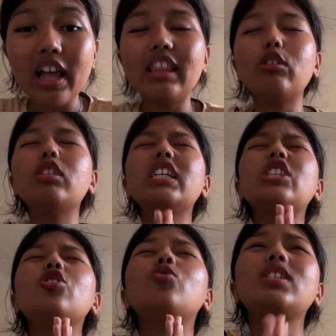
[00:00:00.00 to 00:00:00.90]
Now the
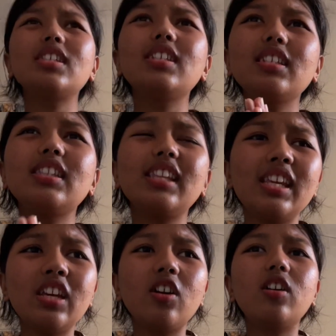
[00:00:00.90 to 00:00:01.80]
interesting
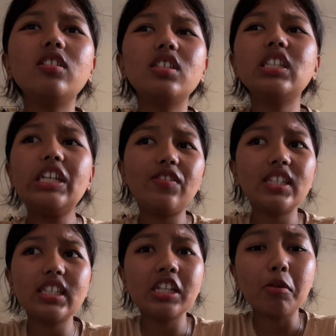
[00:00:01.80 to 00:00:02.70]
thing, or the
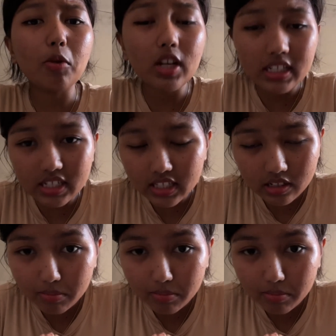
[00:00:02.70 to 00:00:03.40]
serious thing about intestinal